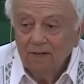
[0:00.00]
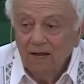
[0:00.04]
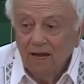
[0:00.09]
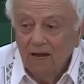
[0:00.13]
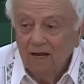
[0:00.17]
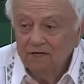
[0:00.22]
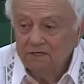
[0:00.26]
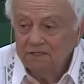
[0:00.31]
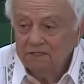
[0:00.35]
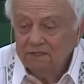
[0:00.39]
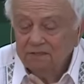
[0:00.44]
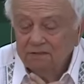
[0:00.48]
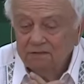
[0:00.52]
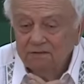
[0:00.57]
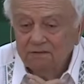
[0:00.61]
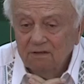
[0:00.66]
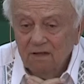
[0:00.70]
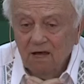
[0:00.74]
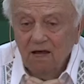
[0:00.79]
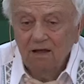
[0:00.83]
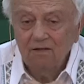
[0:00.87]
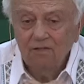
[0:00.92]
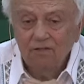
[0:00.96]
I,
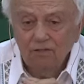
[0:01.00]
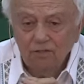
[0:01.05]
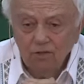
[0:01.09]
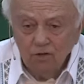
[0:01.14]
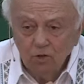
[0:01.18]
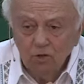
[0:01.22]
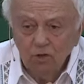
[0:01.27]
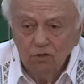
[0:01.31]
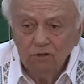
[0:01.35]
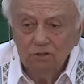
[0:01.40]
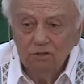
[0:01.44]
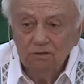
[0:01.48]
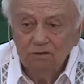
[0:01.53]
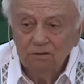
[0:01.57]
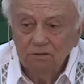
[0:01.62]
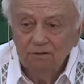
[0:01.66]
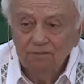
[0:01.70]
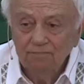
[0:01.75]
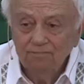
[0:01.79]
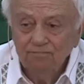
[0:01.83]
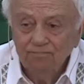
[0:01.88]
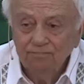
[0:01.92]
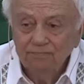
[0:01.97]
I thought
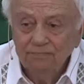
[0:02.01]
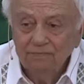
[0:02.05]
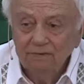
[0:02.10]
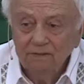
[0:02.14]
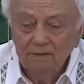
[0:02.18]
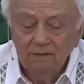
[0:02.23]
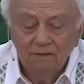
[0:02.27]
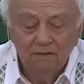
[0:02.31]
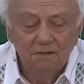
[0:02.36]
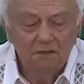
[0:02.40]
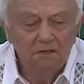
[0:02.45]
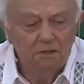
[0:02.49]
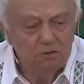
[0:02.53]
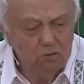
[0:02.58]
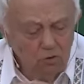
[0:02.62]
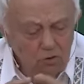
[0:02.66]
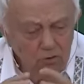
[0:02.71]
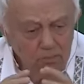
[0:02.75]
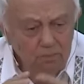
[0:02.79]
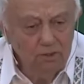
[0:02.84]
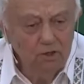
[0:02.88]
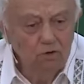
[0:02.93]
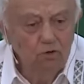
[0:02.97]
it
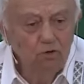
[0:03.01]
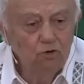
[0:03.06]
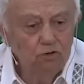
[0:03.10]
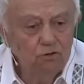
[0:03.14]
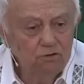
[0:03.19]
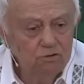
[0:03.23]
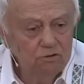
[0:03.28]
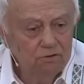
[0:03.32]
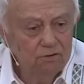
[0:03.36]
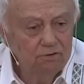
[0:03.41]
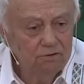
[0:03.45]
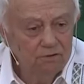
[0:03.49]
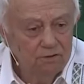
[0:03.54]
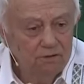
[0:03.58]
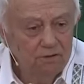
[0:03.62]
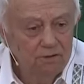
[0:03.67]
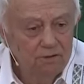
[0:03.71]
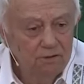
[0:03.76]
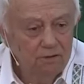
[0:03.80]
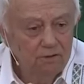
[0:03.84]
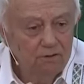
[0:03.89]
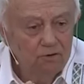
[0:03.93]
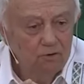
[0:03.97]
would be good
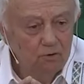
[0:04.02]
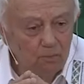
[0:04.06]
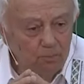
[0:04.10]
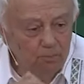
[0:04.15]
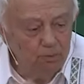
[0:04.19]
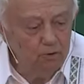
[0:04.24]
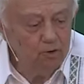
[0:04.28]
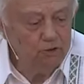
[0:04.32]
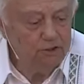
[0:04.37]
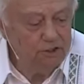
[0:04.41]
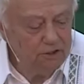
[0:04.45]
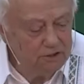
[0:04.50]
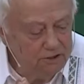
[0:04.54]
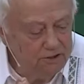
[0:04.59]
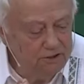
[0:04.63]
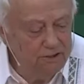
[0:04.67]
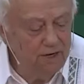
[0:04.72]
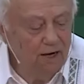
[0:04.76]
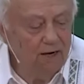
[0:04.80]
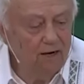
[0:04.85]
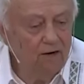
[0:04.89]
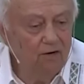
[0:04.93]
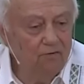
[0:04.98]
to put it
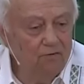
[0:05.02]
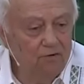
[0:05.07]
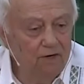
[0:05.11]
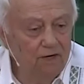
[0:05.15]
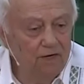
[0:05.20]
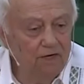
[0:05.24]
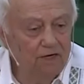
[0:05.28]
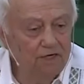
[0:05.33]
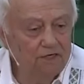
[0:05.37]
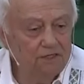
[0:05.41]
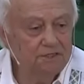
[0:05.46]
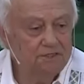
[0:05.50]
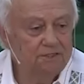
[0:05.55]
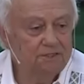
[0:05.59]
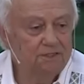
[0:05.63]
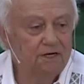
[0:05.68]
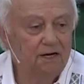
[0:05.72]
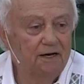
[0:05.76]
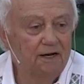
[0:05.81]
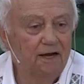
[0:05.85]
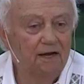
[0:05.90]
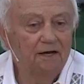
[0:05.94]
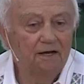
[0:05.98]
down as
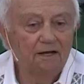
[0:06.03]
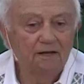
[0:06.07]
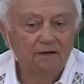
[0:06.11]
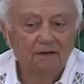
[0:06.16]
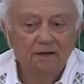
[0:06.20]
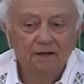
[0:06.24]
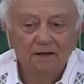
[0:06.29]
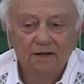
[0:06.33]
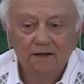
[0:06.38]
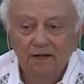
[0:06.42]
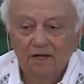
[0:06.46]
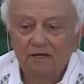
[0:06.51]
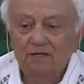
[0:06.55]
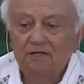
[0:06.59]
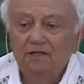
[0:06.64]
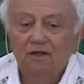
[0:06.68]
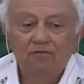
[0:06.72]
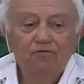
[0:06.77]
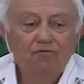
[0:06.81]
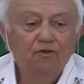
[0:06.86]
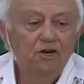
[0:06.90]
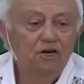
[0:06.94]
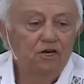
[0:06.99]
uh, a
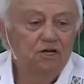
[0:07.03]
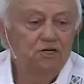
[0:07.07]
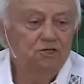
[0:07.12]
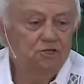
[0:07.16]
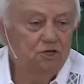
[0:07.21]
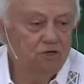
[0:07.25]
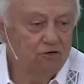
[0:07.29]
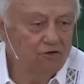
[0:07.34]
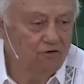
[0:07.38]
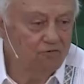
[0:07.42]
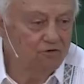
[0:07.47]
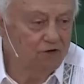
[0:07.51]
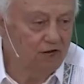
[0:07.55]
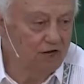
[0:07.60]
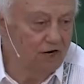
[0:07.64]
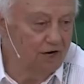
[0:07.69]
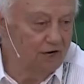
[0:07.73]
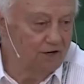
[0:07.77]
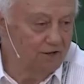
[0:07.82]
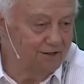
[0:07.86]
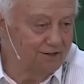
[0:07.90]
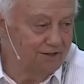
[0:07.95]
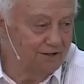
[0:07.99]
definition of
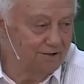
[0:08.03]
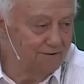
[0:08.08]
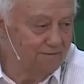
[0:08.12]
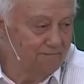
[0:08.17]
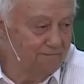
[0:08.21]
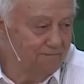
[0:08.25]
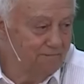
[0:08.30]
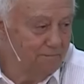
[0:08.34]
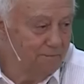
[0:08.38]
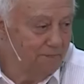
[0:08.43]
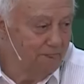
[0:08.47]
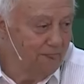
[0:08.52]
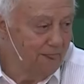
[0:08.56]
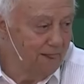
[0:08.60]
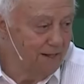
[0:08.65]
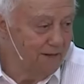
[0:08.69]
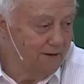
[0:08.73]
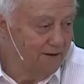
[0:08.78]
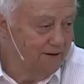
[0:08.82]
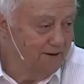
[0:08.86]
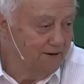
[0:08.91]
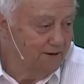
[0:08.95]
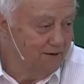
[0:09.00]
health.
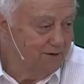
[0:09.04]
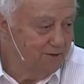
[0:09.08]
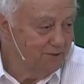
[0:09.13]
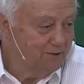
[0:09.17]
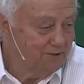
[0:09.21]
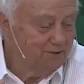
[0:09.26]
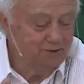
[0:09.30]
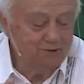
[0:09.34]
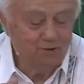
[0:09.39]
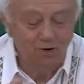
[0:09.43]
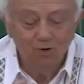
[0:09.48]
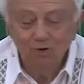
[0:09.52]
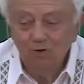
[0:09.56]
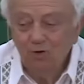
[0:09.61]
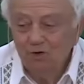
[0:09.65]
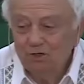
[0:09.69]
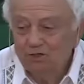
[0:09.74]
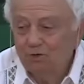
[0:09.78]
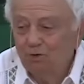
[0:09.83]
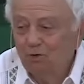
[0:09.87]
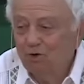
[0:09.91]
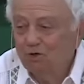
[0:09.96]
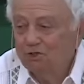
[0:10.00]
So,
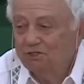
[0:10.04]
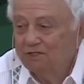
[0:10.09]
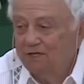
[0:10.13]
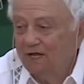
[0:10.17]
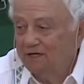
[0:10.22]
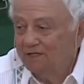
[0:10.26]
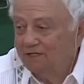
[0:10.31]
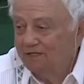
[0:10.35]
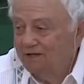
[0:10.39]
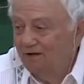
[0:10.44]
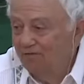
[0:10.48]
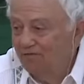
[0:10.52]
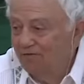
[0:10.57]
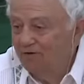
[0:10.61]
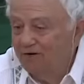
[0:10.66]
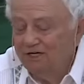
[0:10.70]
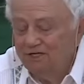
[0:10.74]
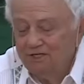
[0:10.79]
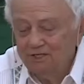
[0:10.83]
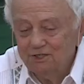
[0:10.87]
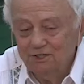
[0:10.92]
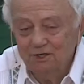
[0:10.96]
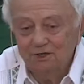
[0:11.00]
what was that
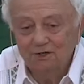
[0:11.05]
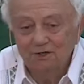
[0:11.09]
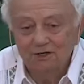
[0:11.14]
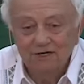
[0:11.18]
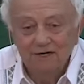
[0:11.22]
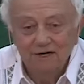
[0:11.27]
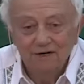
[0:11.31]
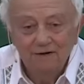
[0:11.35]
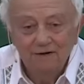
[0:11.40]
definition?